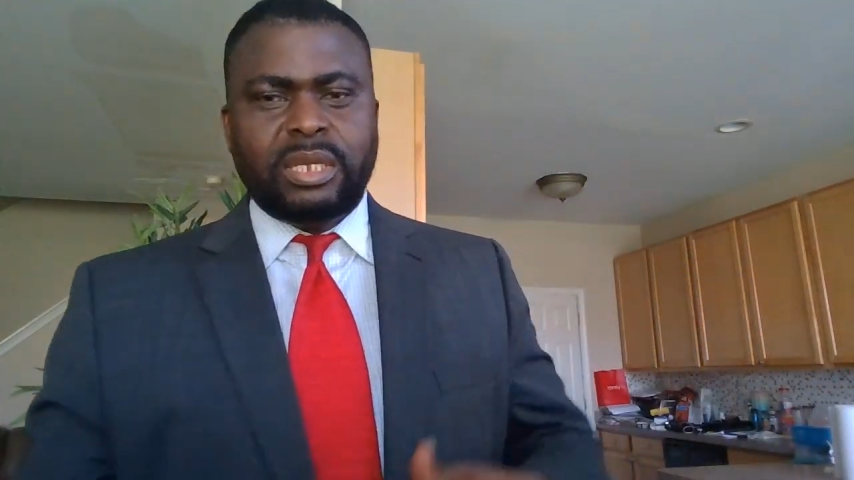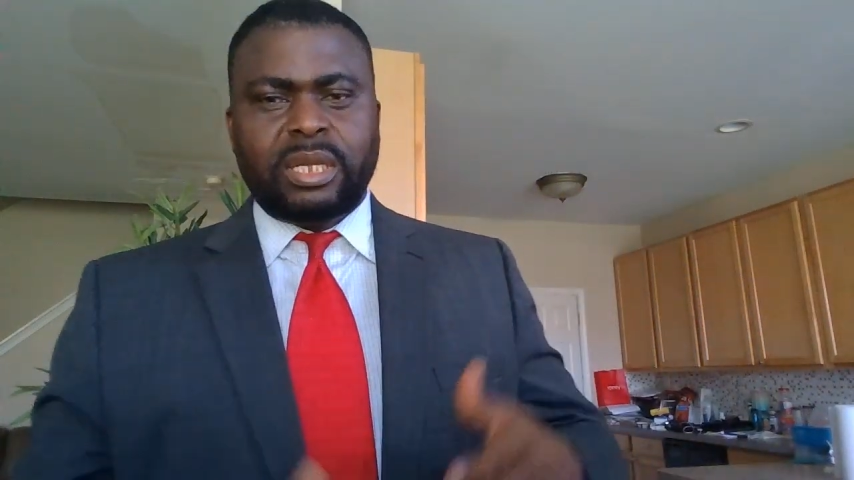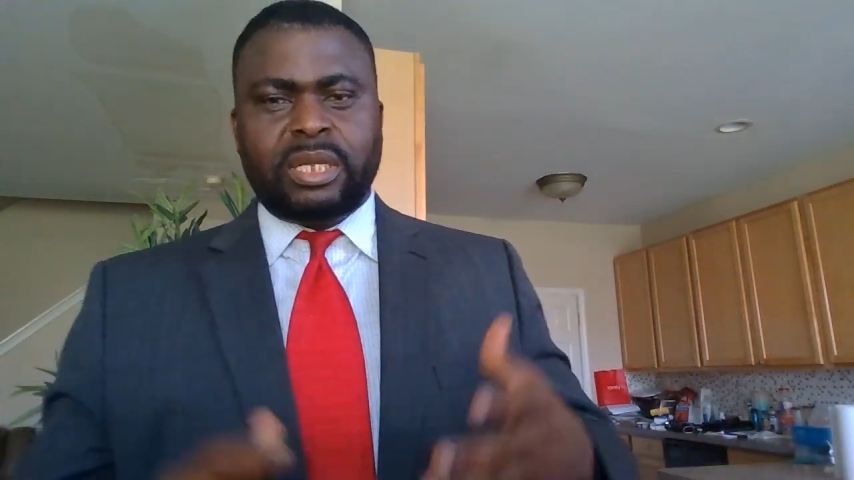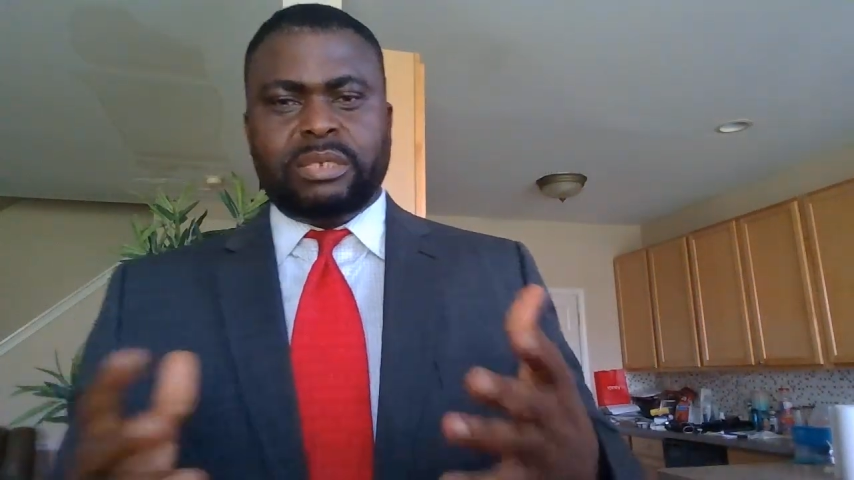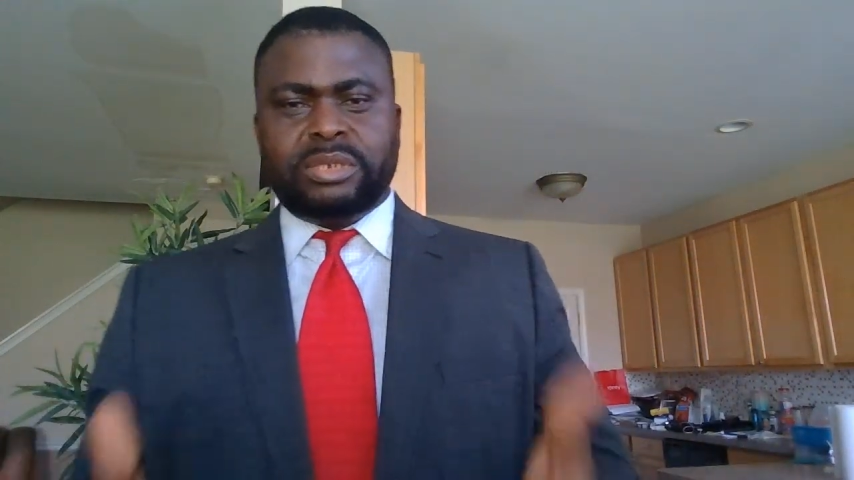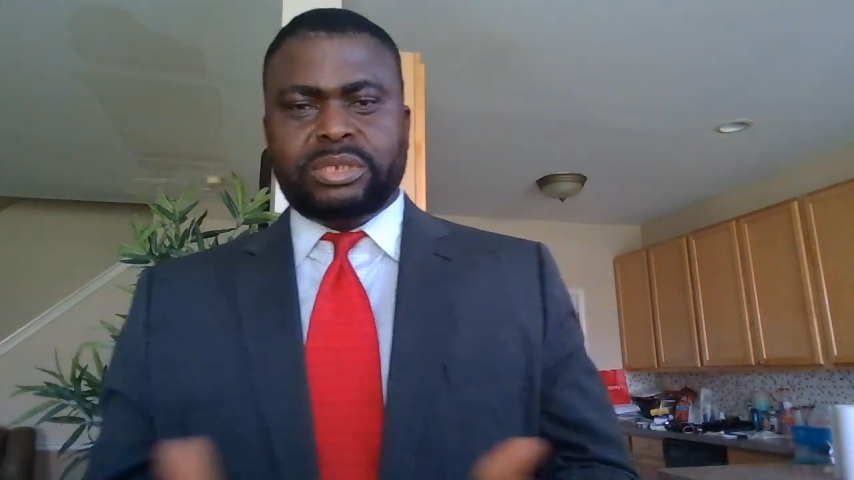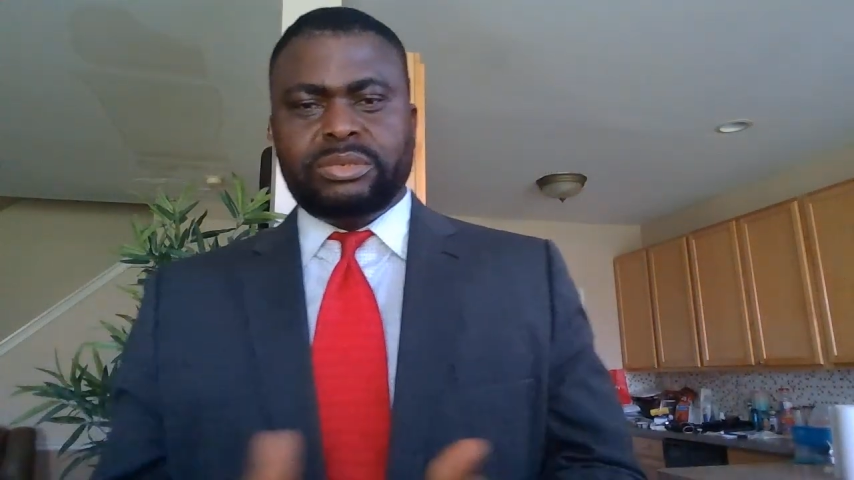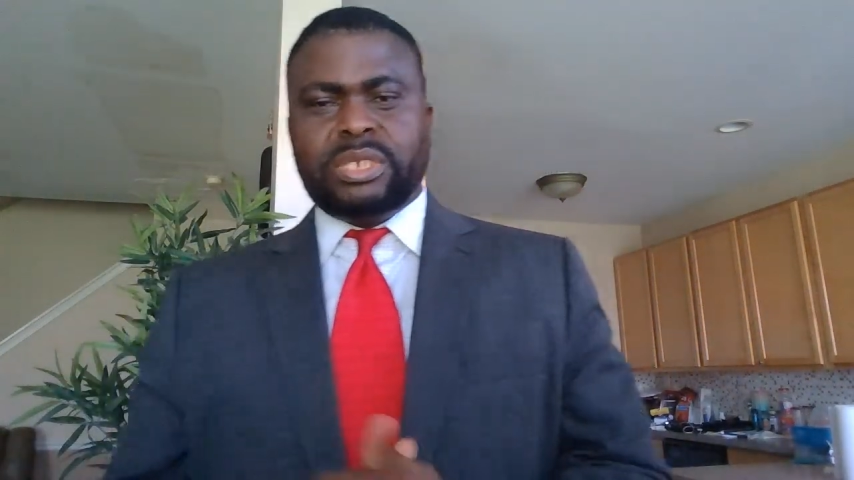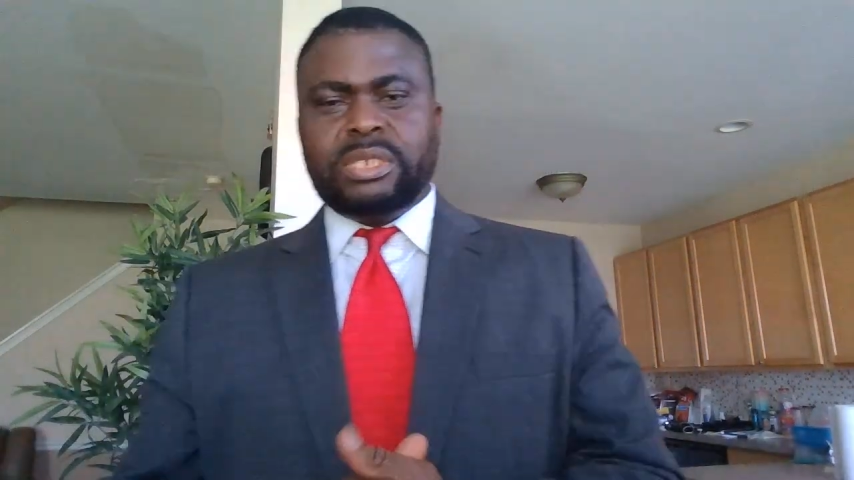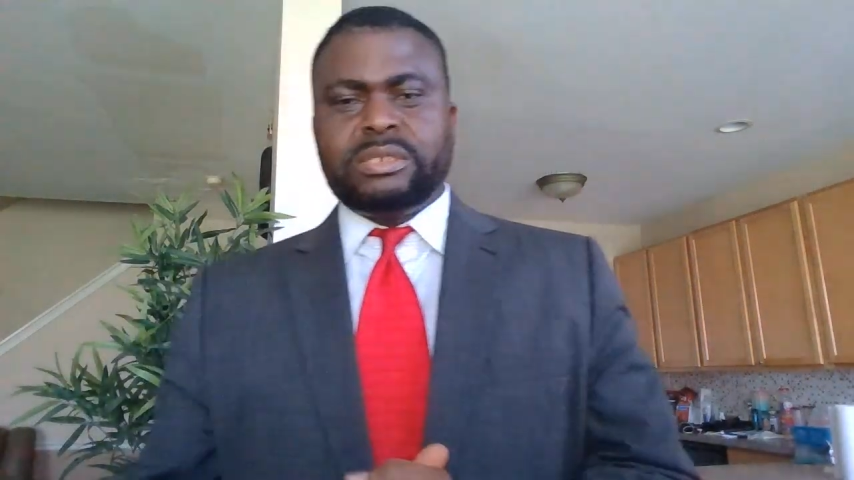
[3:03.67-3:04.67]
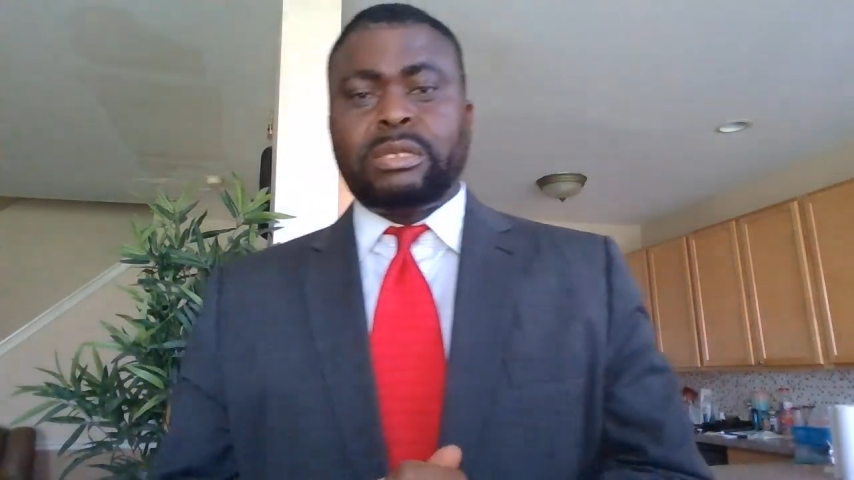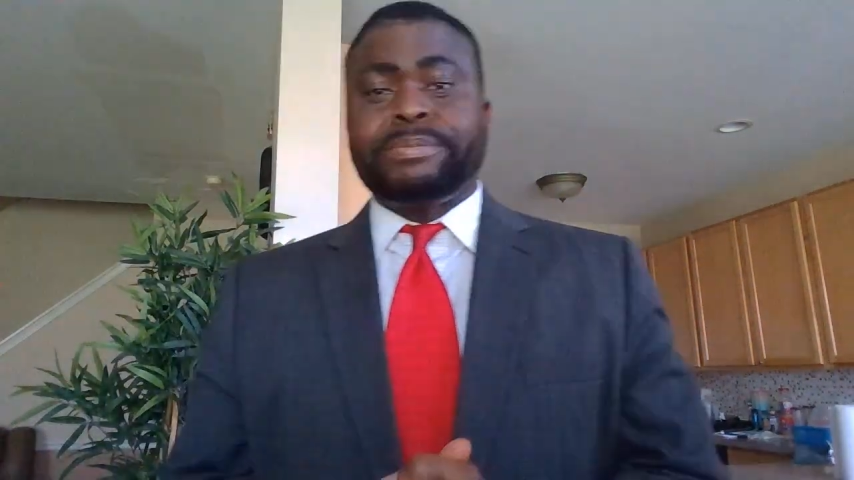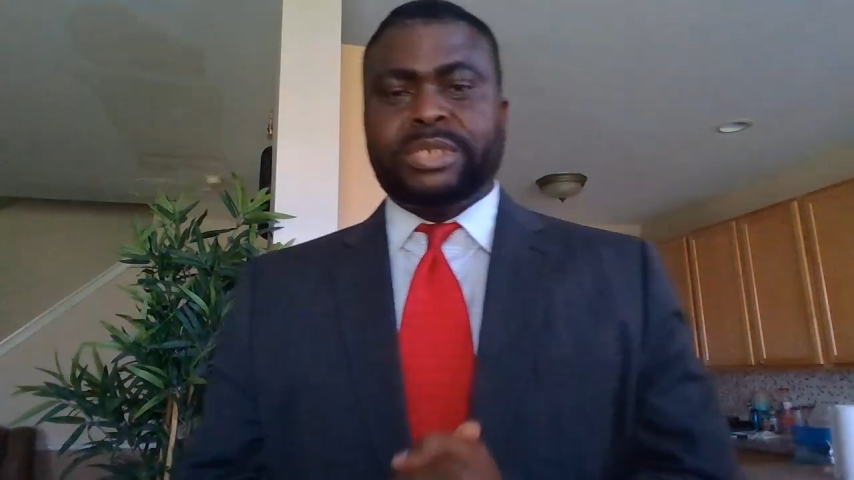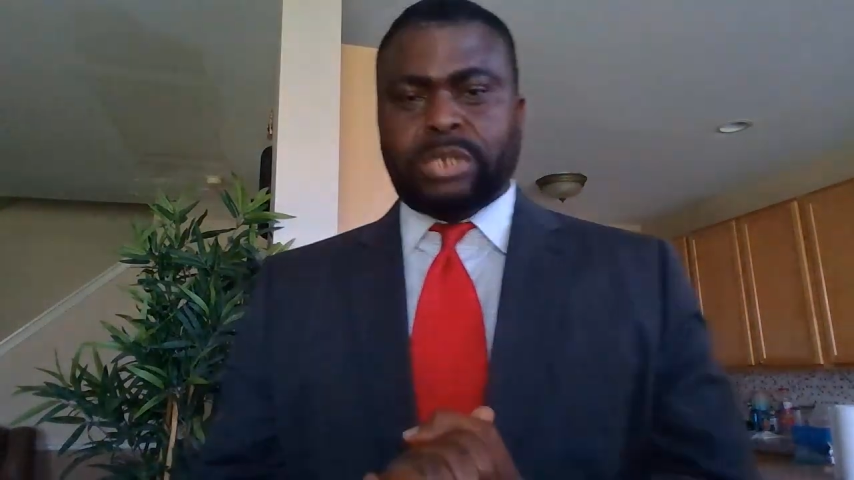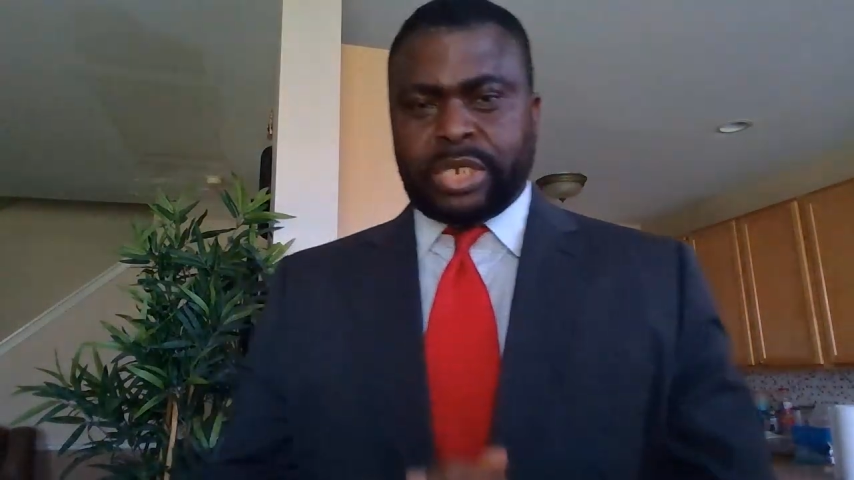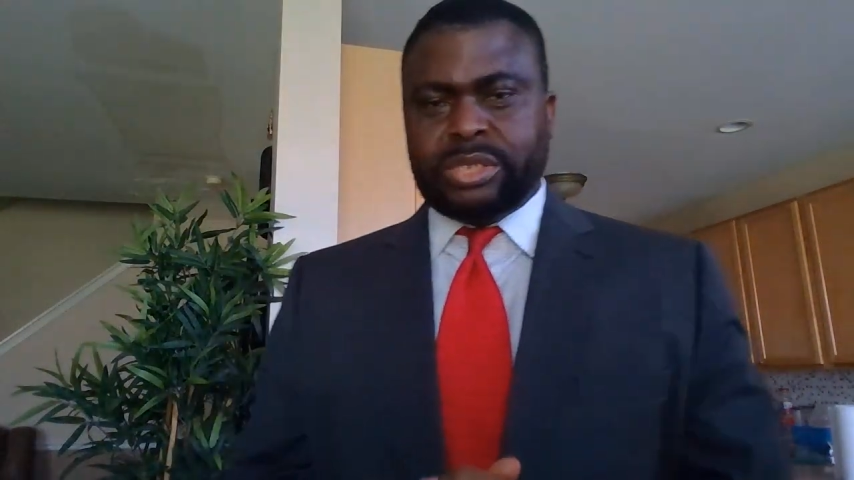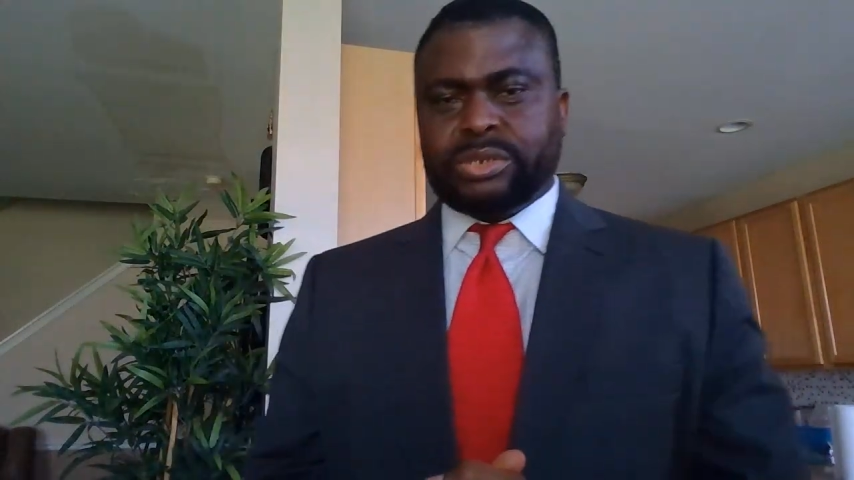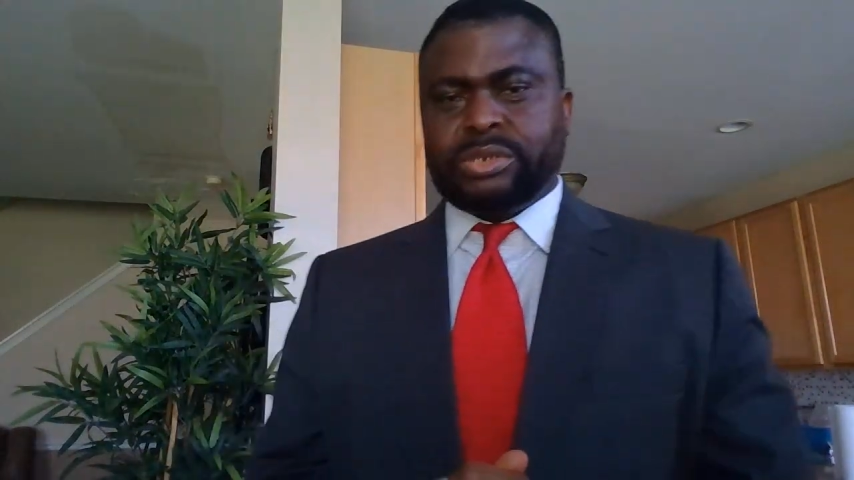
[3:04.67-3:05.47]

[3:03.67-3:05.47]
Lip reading: The children stopped talking to